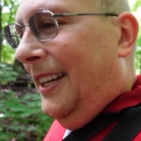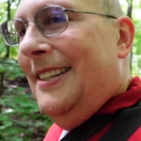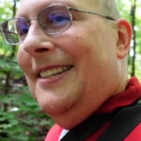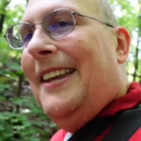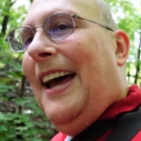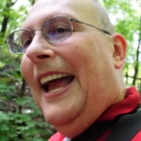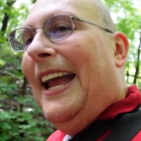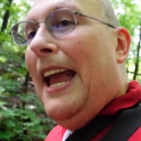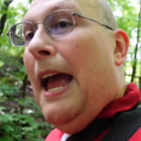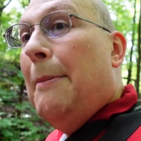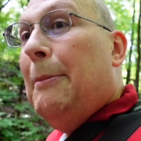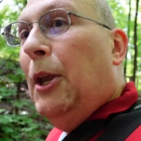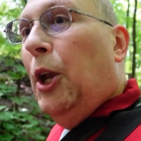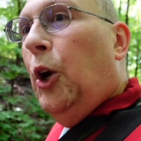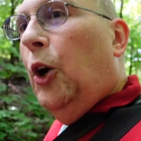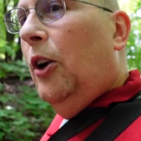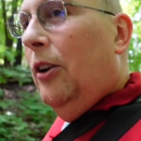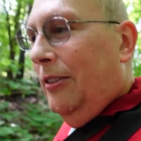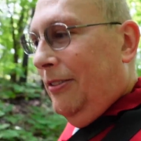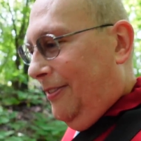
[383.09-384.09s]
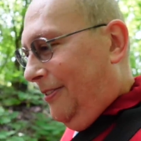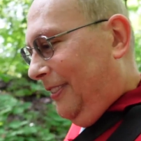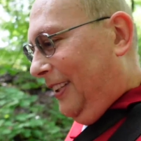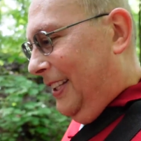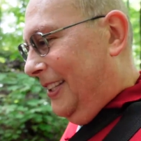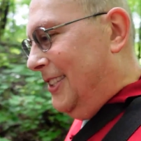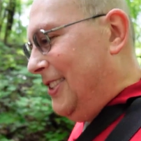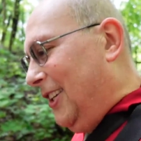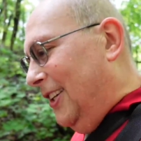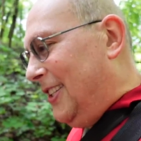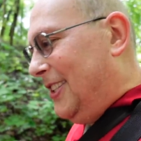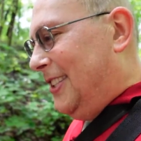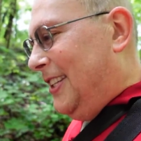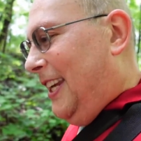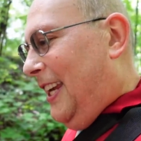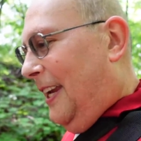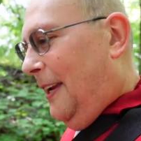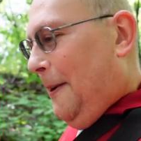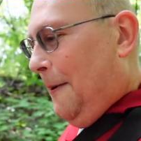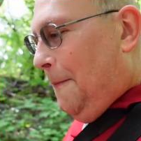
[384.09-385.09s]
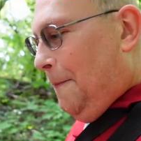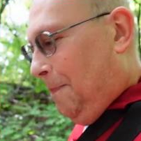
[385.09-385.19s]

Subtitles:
diameter, let's just say.